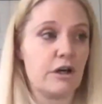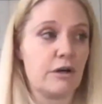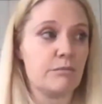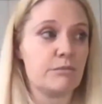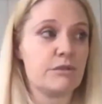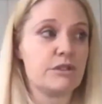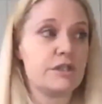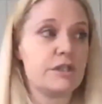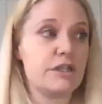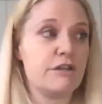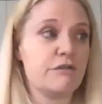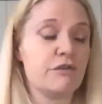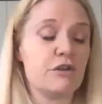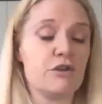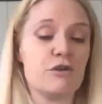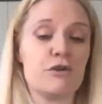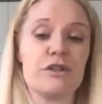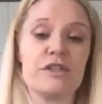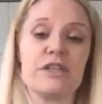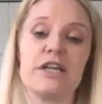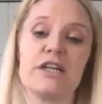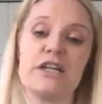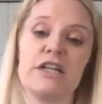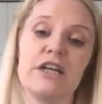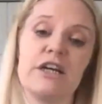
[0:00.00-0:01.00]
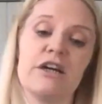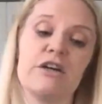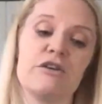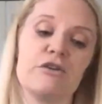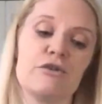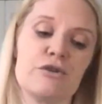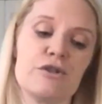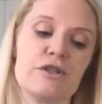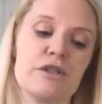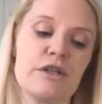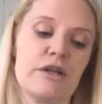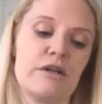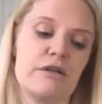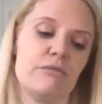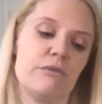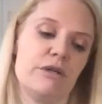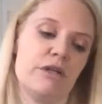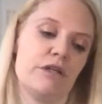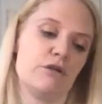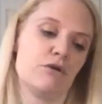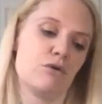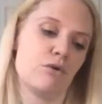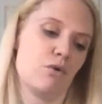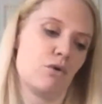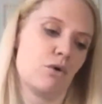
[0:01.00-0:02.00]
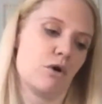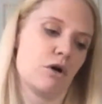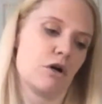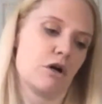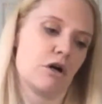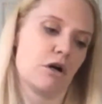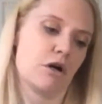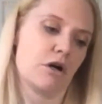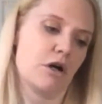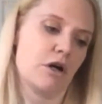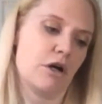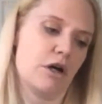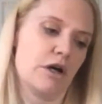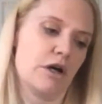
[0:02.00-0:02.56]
see if there is any other sediment or